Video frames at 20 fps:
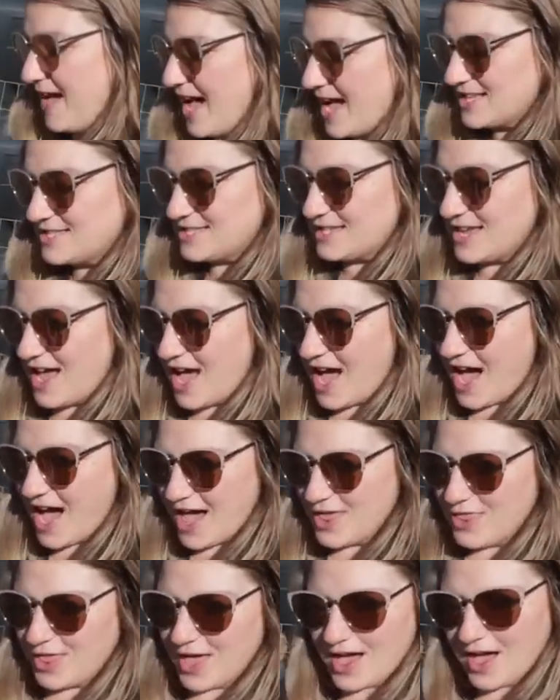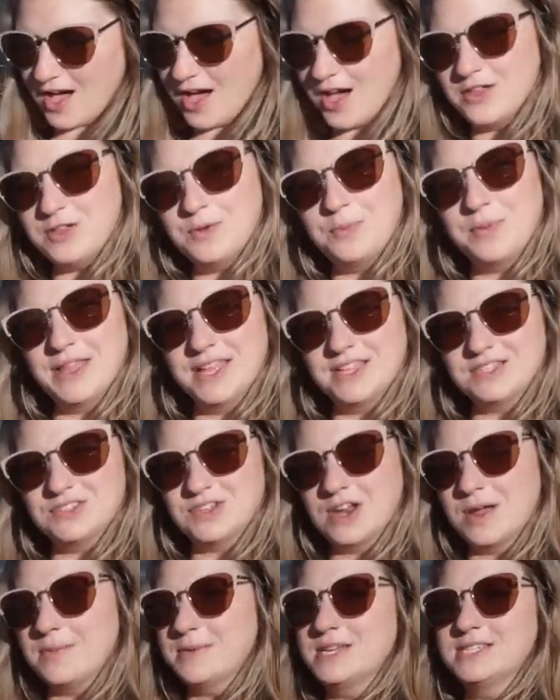fact, I thought, oh, you plant
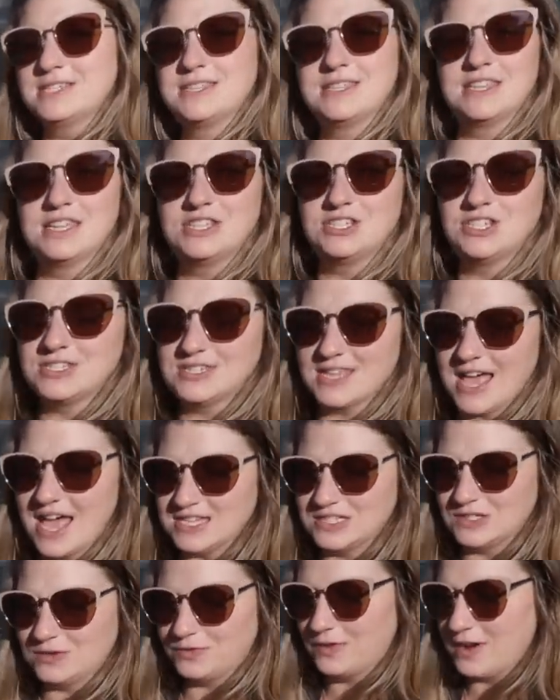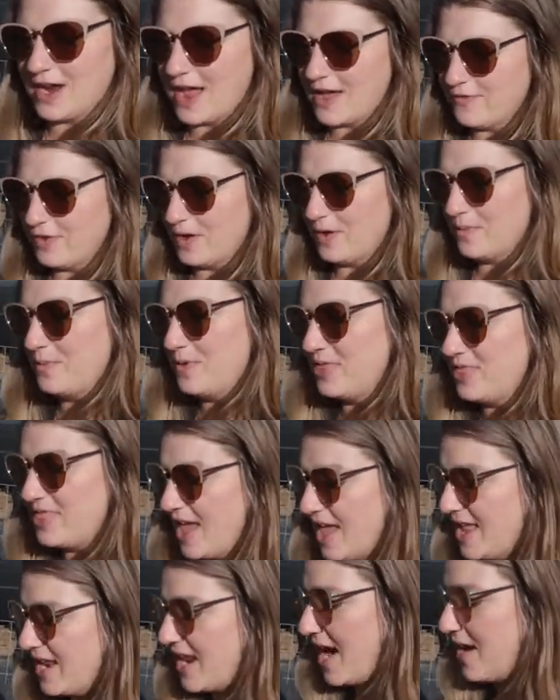strawberries and they just last forever. But
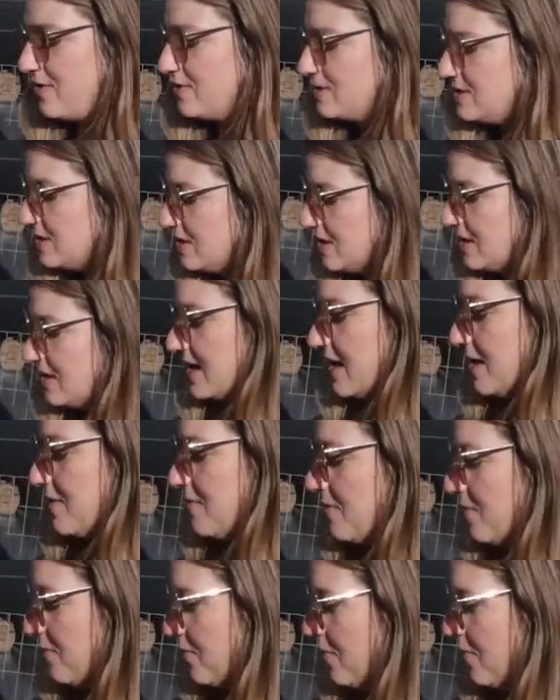then I was learning